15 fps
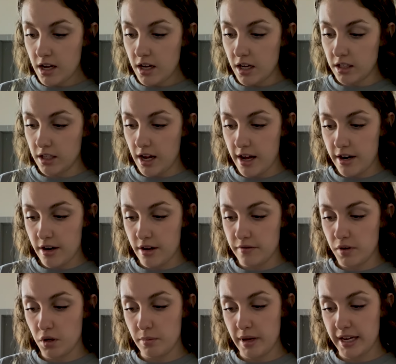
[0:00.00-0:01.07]
a lot
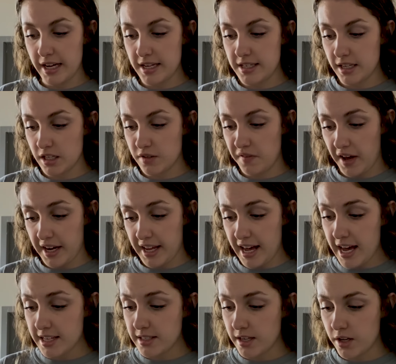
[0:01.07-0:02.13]
of omega-6 fatty
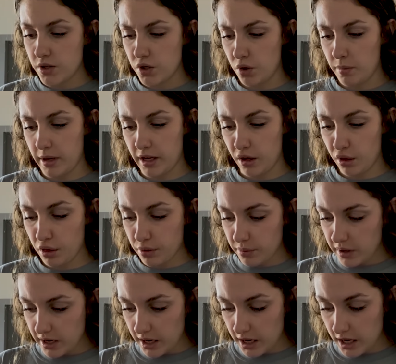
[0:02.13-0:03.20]
acids,
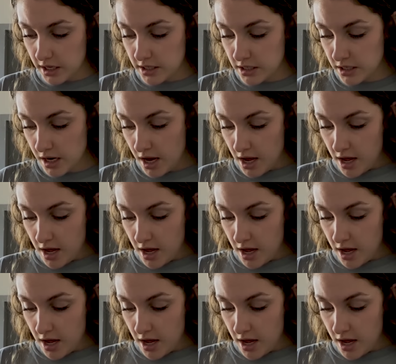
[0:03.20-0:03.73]
omega-3s.